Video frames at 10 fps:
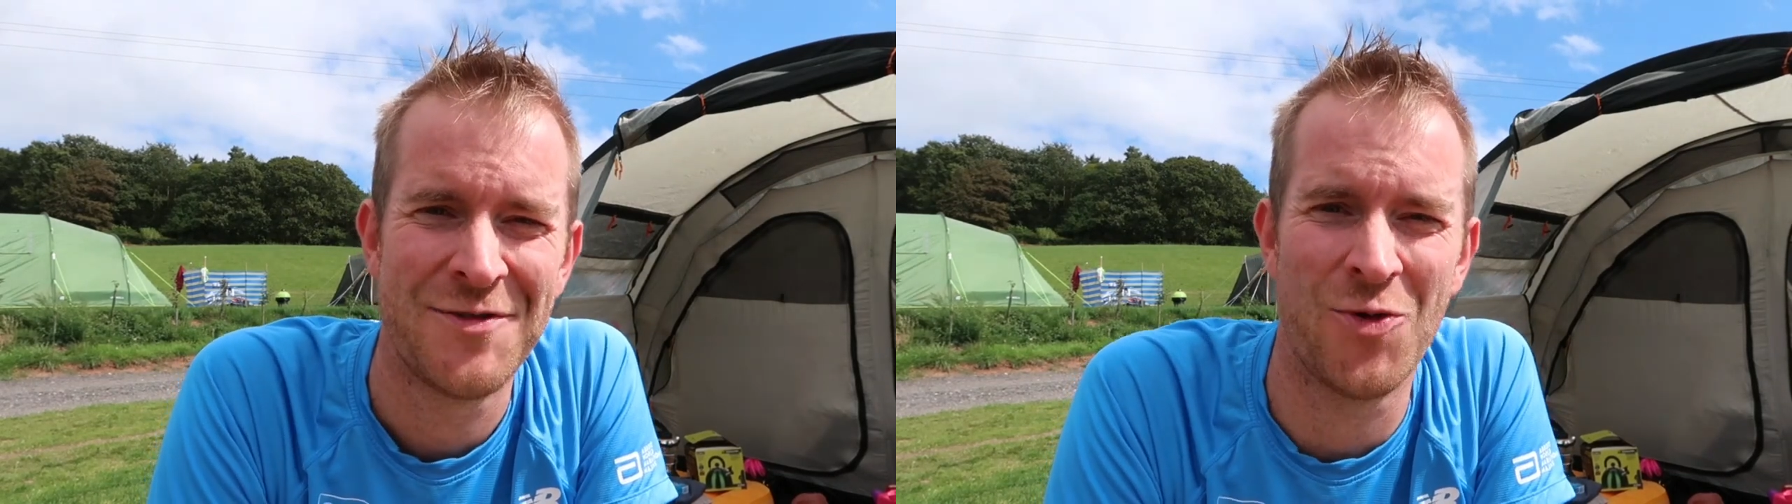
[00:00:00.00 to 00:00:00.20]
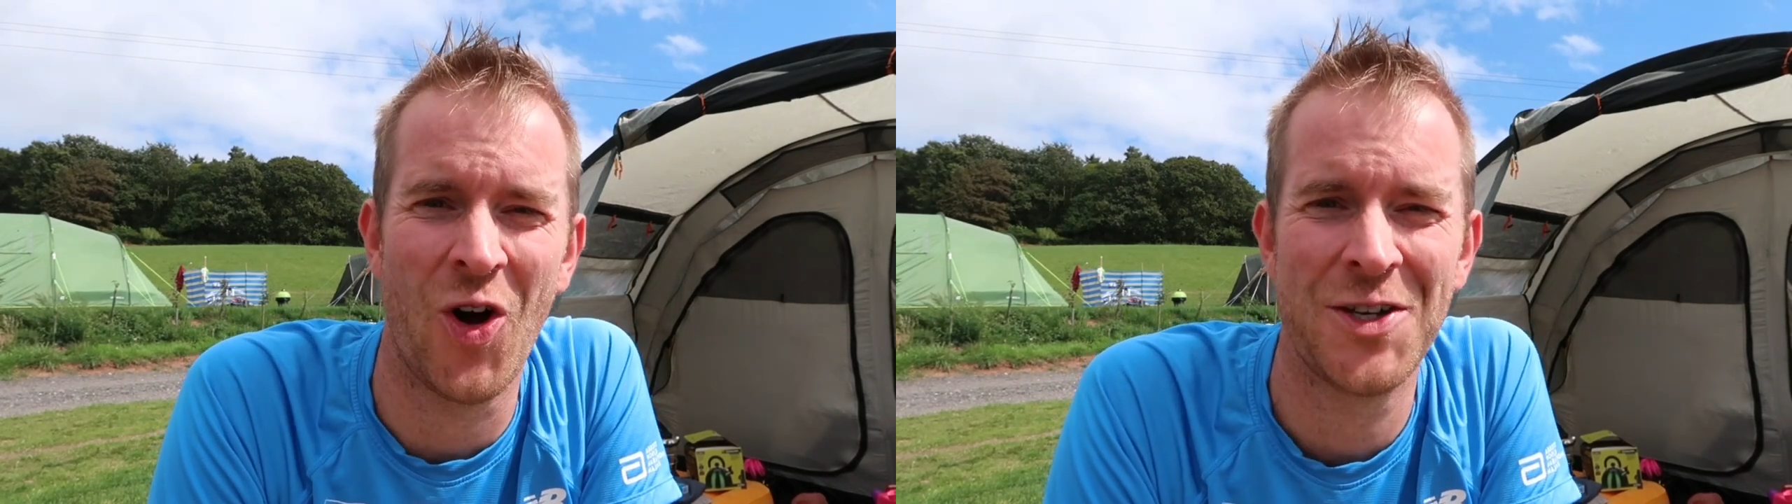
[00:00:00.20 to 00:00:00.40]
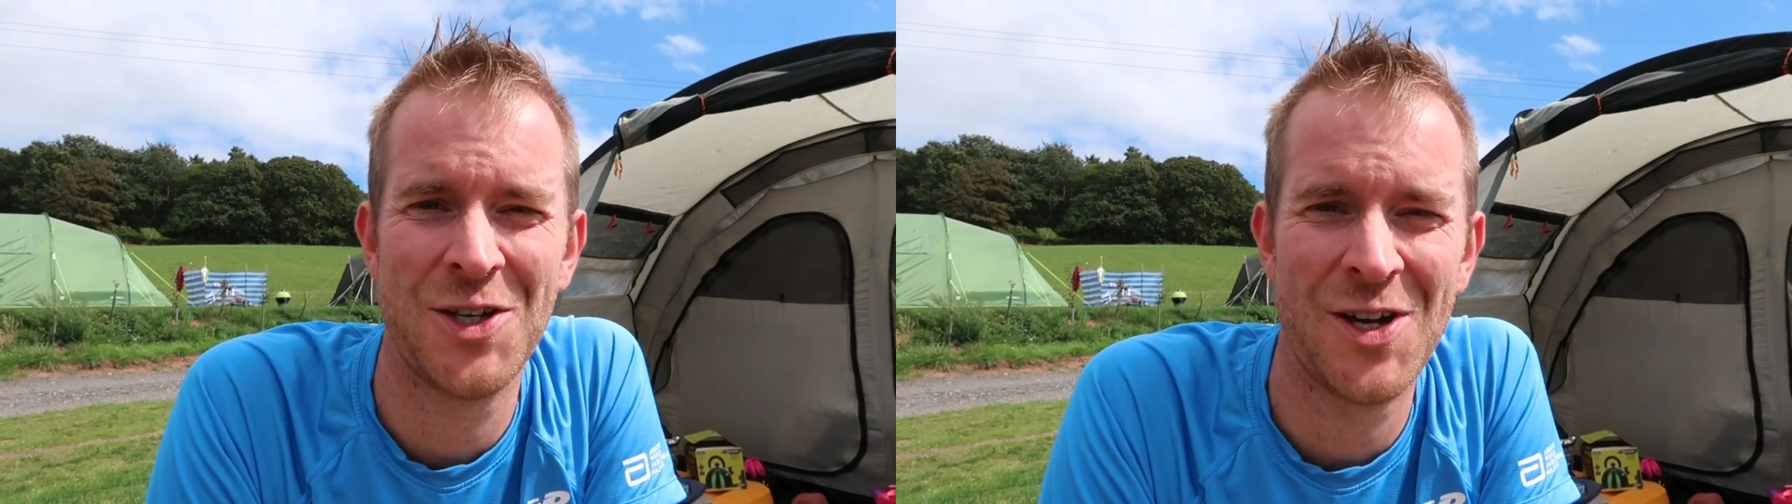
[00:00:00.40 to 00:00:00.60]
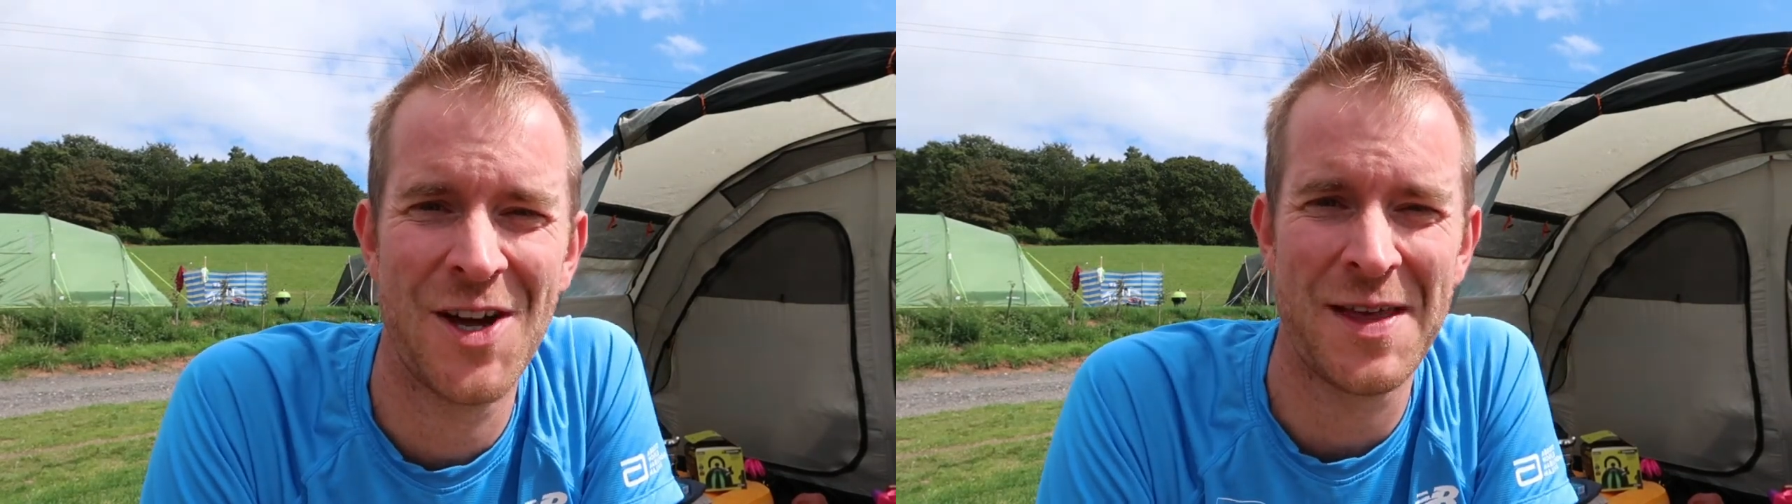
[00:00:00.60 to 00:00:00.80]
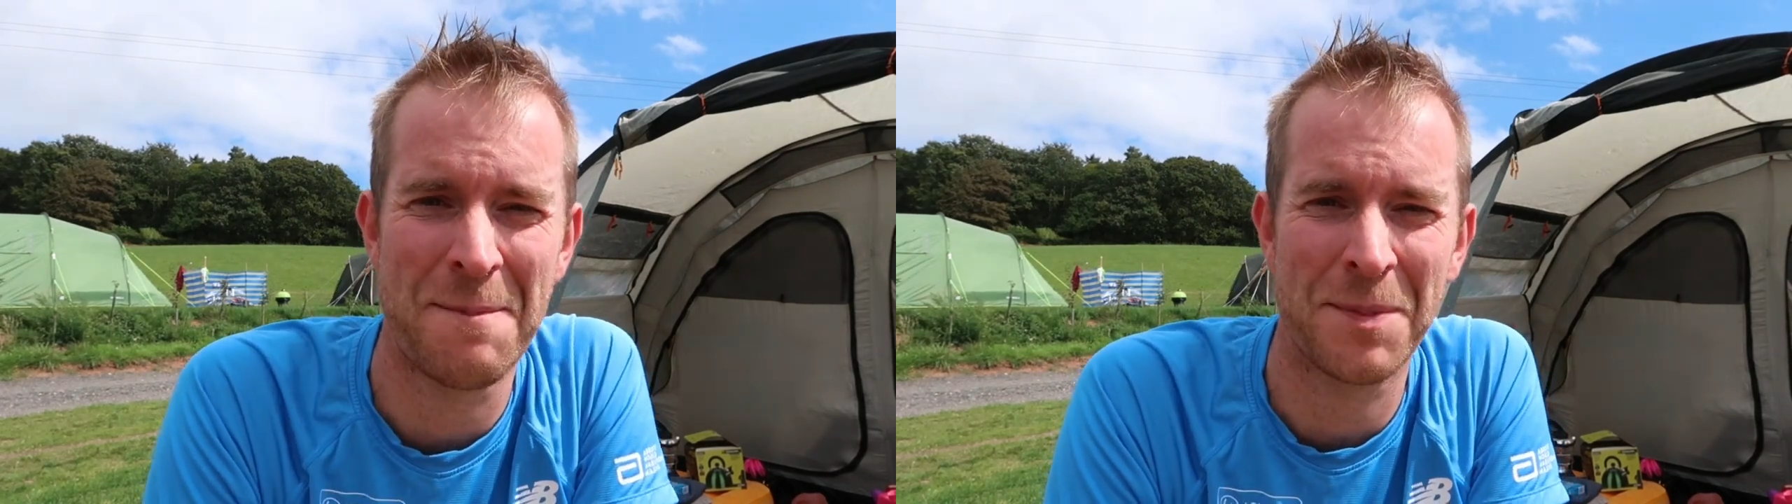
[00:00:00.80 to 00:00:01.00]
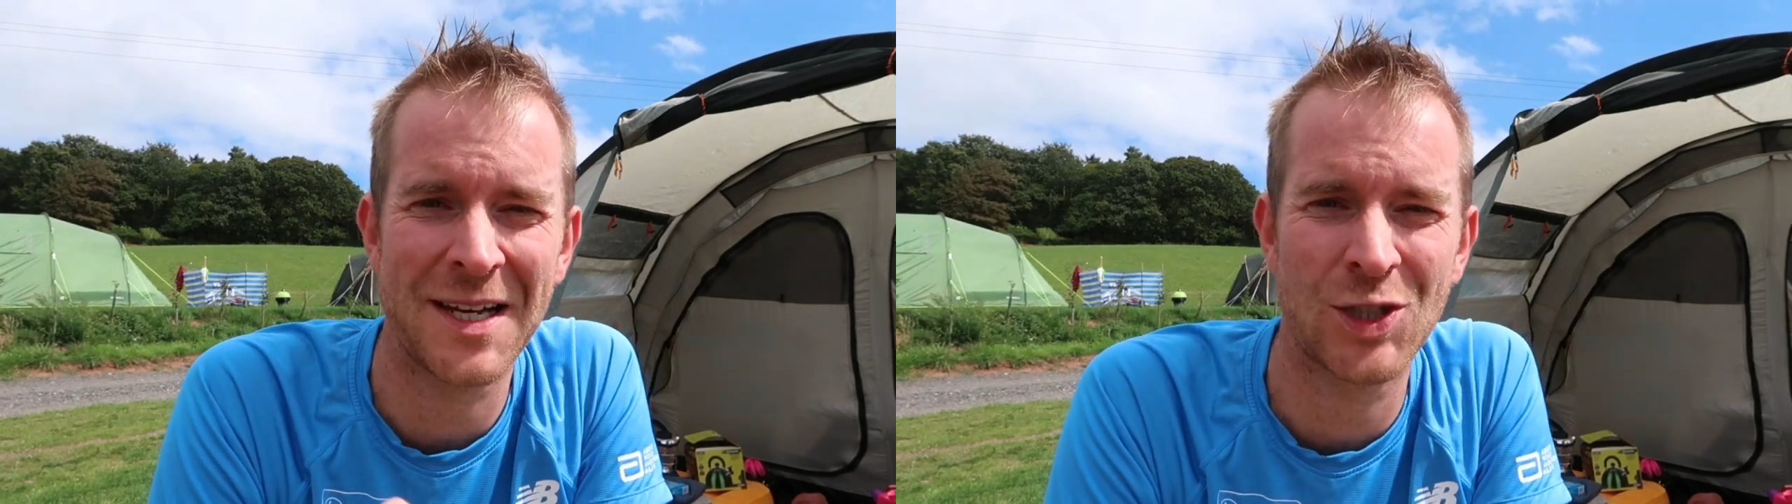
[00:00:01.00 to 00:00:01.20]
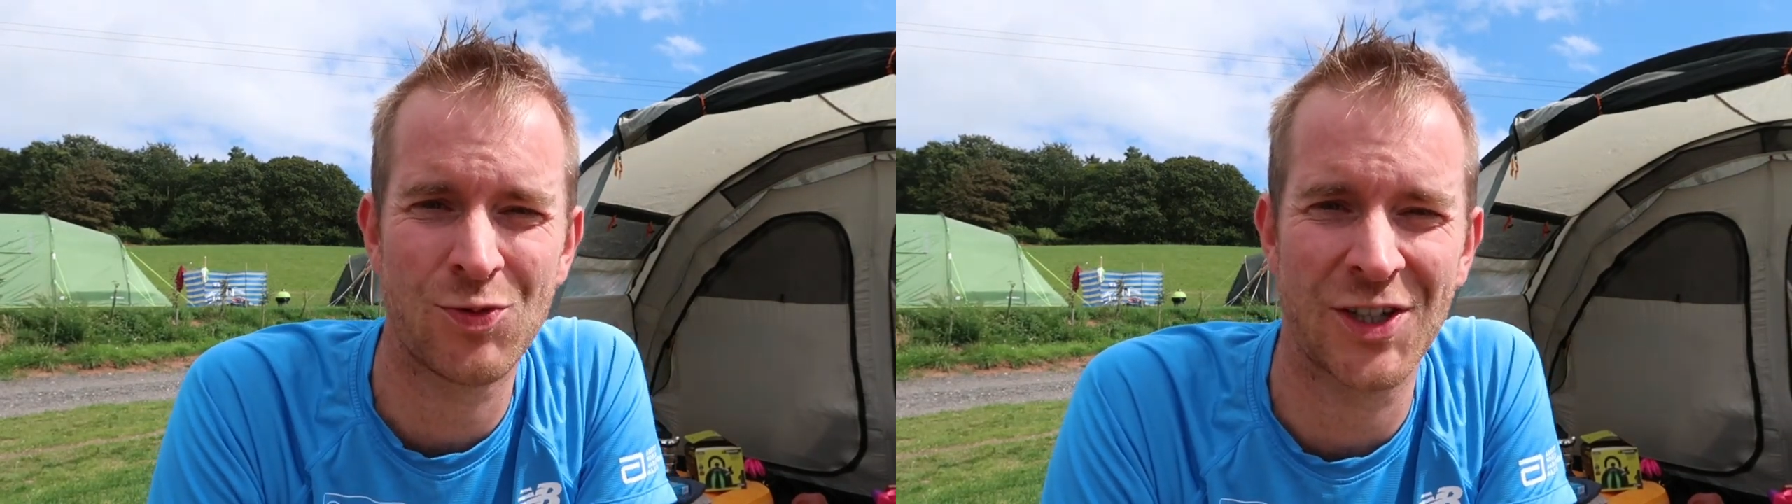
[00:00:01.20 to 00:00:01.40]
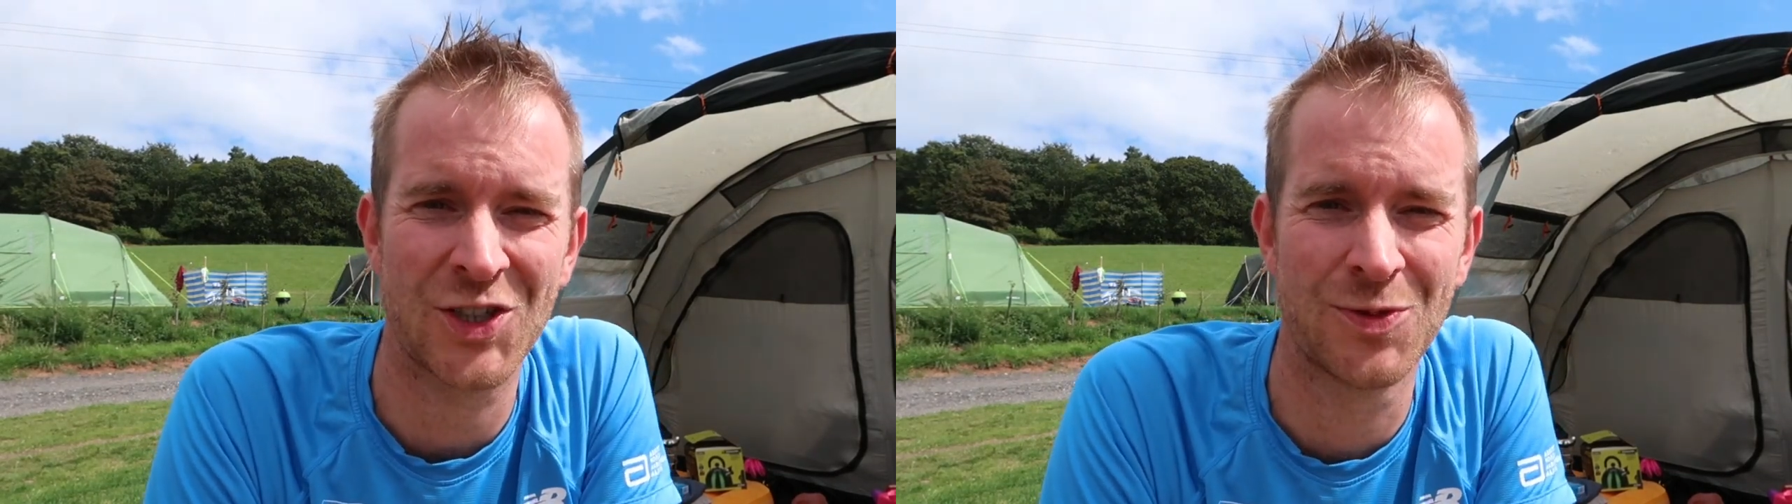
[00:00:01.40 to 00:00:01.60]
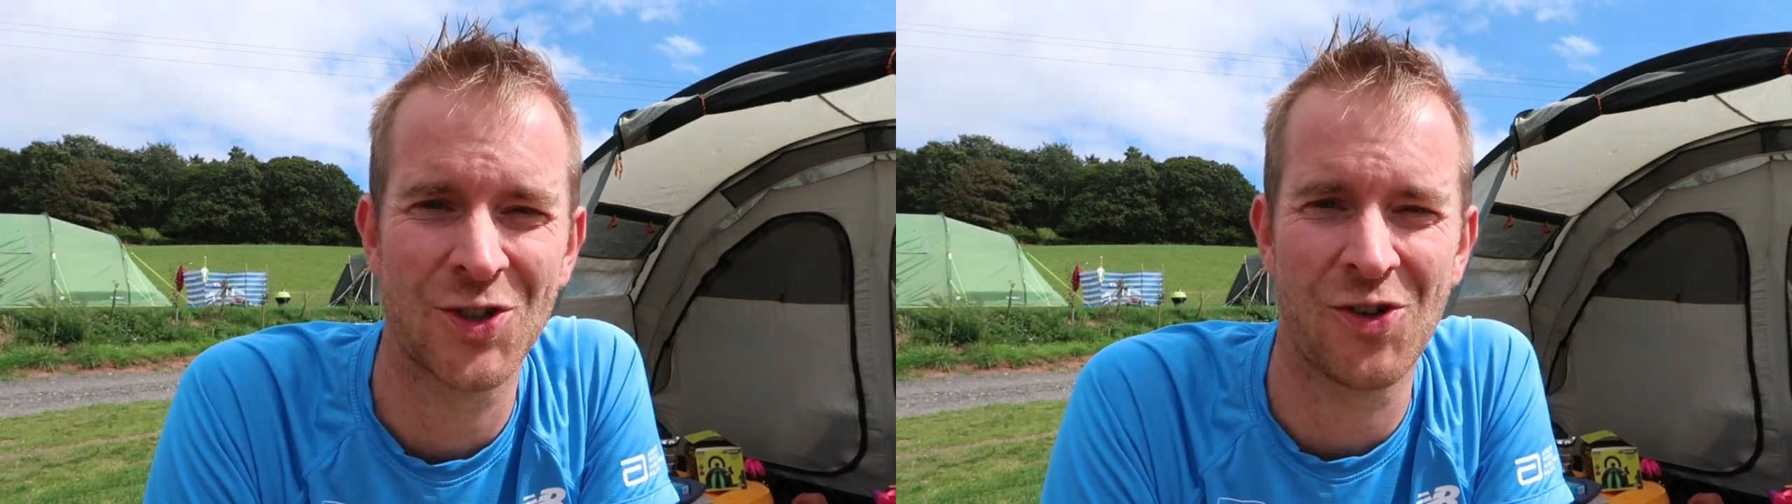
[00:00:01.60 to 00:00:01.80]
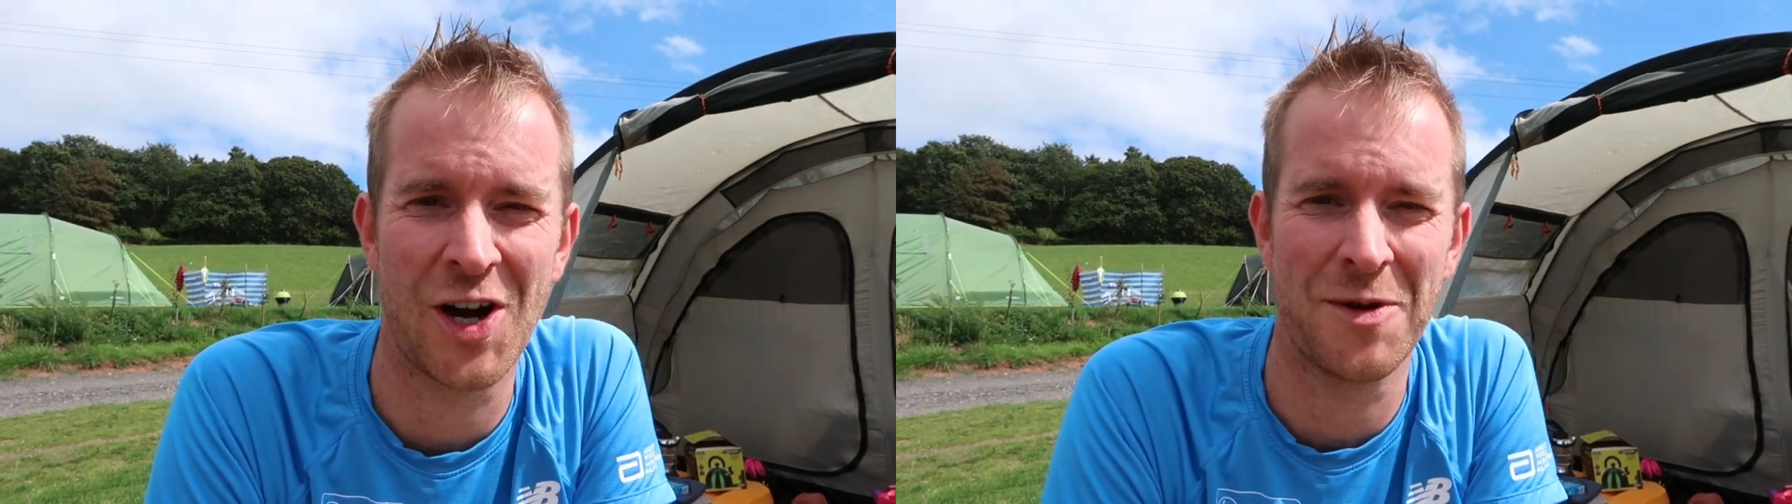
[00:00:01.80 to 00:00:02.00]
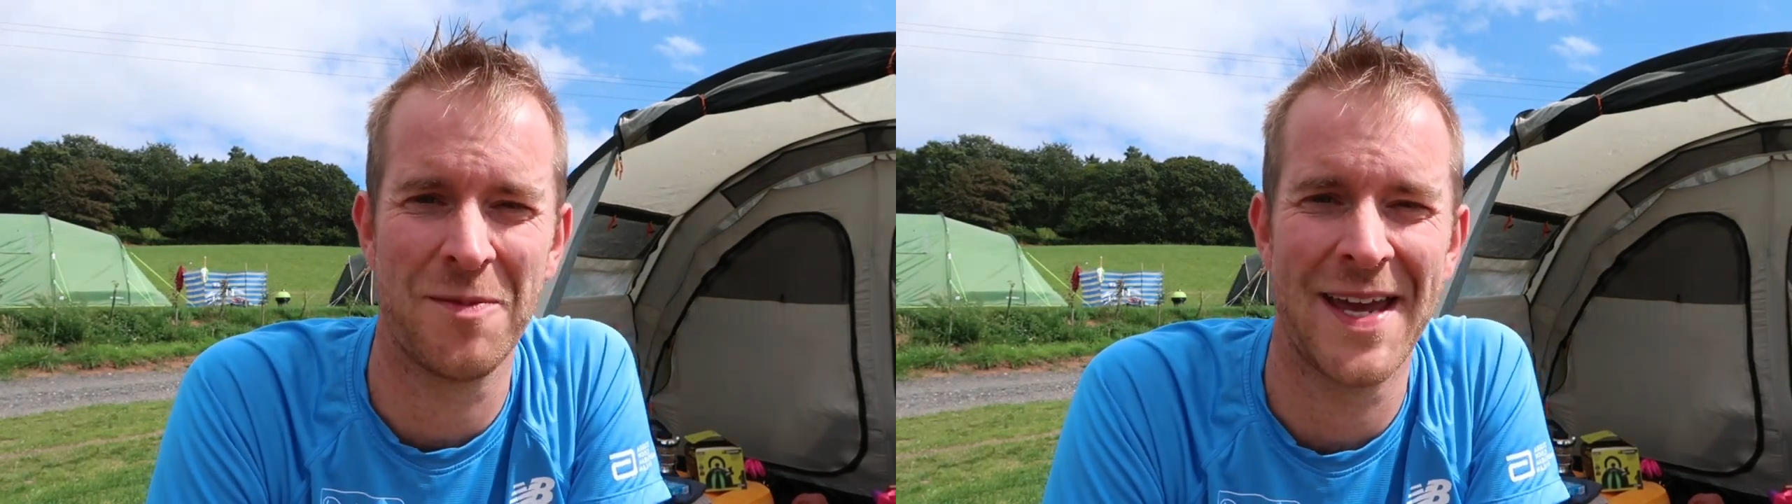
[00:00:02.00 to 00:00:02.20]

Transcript: If you are new here, then please press subscribe.